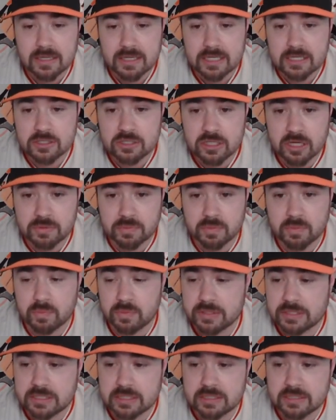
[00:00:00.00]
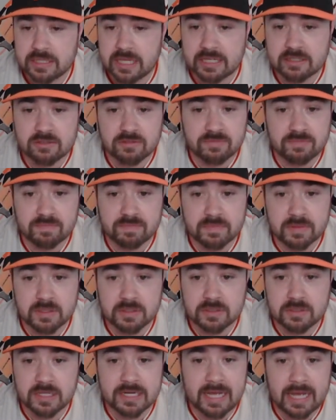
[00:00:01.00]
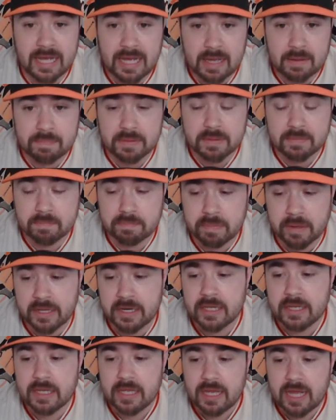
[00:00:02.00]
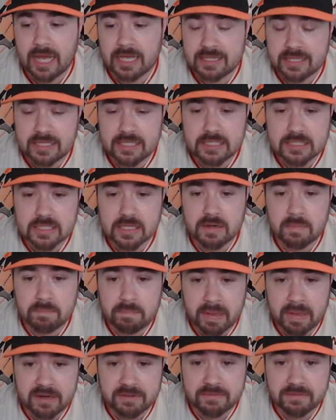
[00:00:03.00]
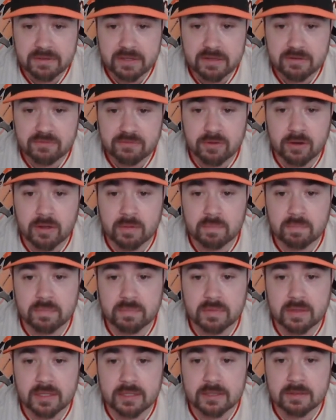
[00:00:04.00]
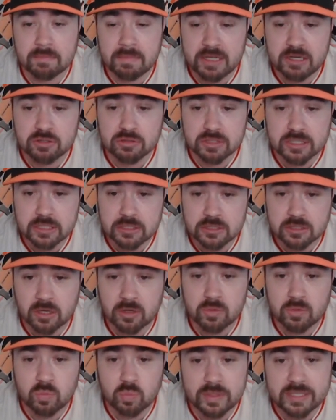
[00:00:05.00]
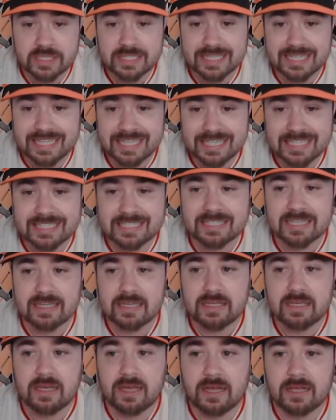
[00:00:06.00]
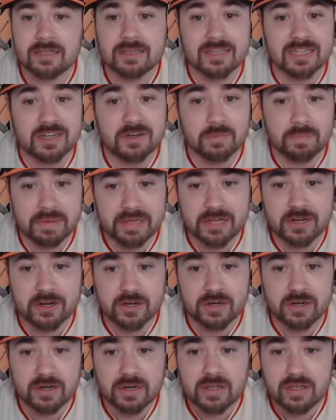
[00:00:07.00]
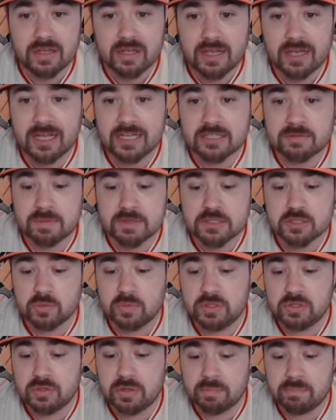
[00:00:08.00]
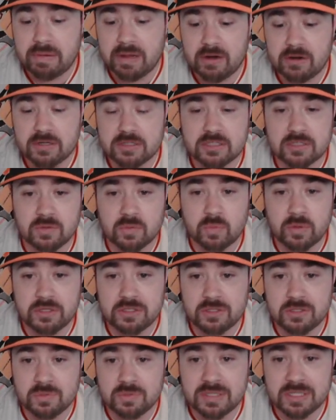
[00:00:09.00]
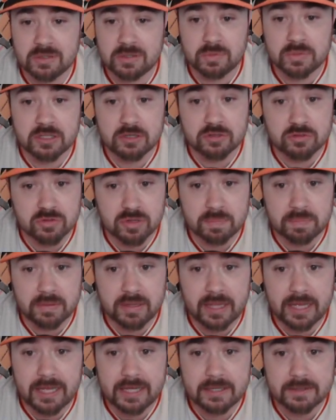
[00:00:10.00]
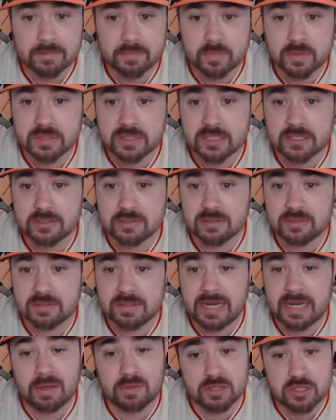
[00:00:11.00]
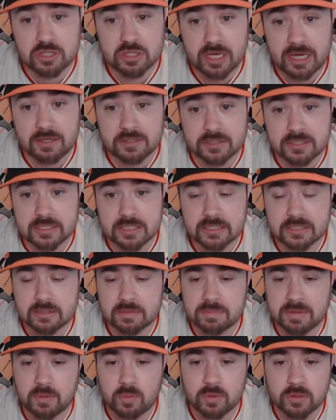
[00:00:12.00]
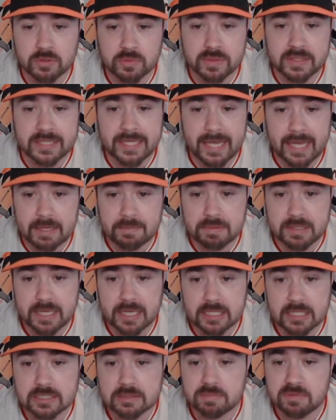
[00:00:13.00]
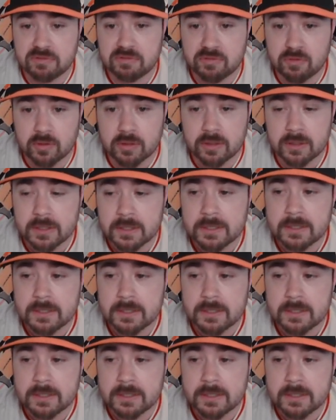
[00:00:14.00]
in general, which that's going to happen. But I think he's going to benefit from the major league zone, which is a little bigger, especially when you compare it to what you deal with in AAA with the challenge system that we're doing the ABS before.